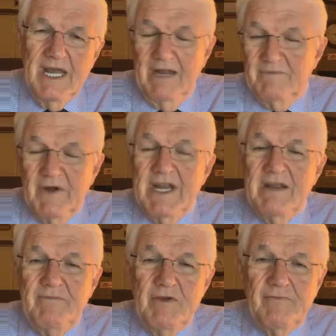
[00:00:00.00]
And friend,
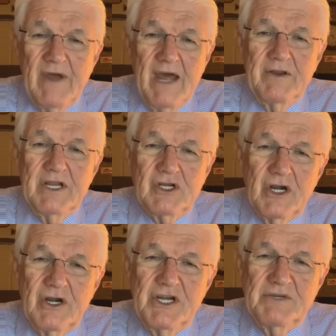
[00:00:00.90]
if you found
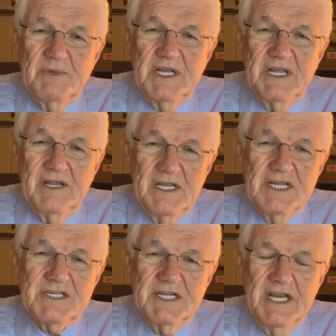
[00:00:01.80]
encouragement in
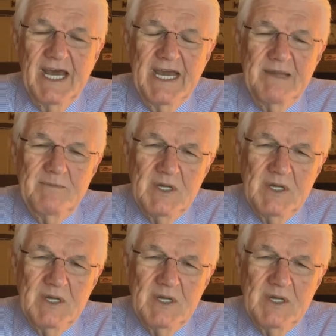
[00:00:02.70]
this today,